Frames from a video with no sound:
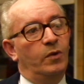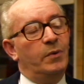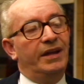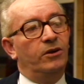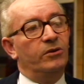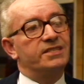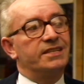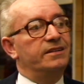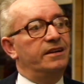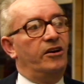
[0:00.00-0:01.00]
We, we don't
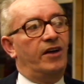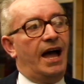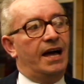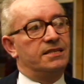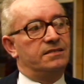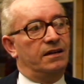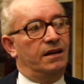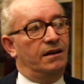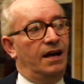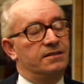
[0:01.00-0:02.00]
sit here as,
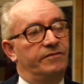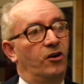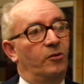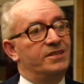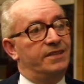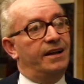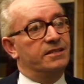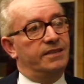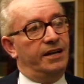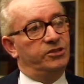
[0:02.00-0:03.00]
uh, as a form of
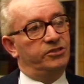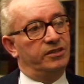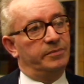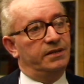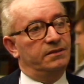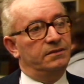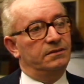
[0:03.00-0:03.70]
second censorship.